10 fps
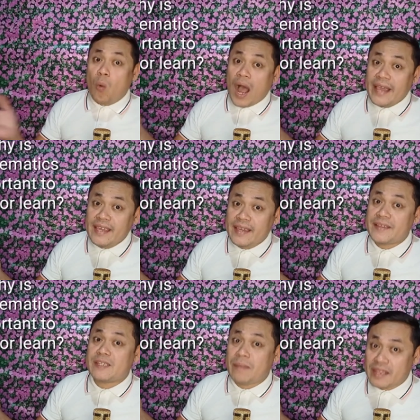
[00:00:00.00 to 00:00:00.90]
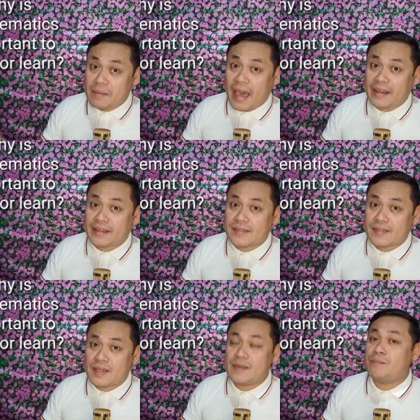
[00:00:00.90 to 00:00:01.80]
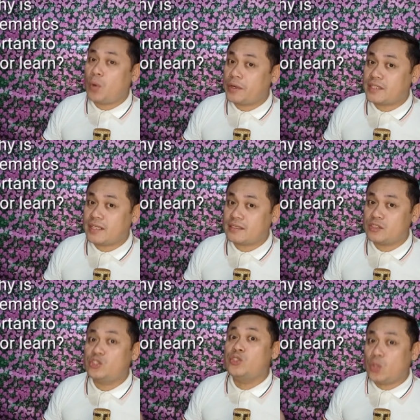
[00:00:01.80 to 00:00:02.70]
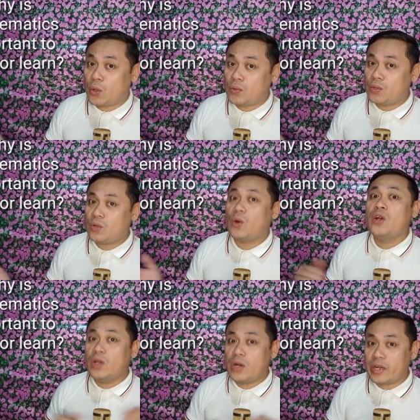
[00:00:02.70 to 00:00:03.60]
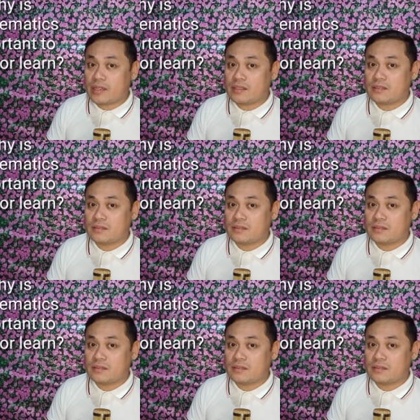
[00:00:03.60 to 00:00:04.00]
Why is mathematics important to know or learn?